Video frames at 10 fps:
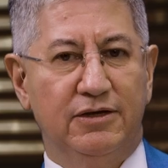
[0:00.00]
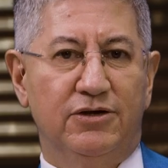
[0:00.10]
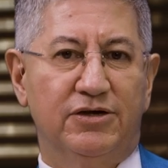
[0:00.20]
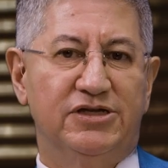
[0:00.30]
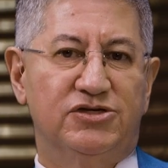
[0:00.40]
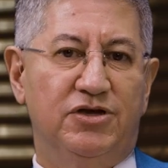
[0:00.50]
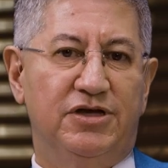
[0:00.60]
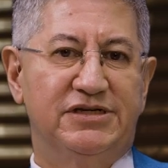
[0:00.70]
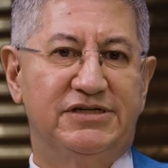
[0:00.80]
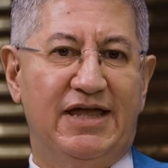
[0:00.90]
Okay, so I
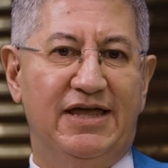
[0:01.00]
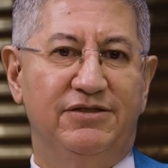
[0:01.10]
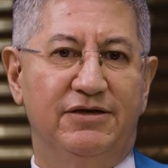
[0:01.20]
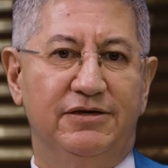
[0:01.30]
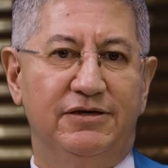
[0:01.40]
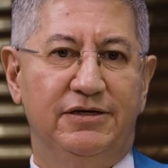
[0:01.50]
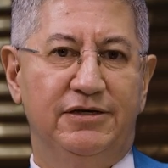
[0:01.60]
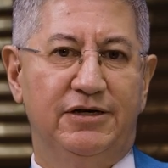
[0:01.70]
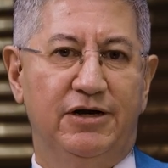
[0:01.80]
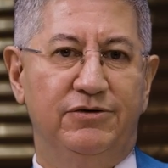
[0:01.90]
understand
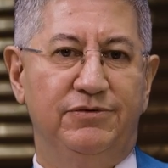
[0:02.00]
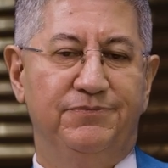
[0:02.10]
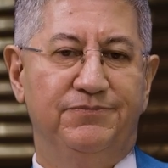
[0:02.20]
that,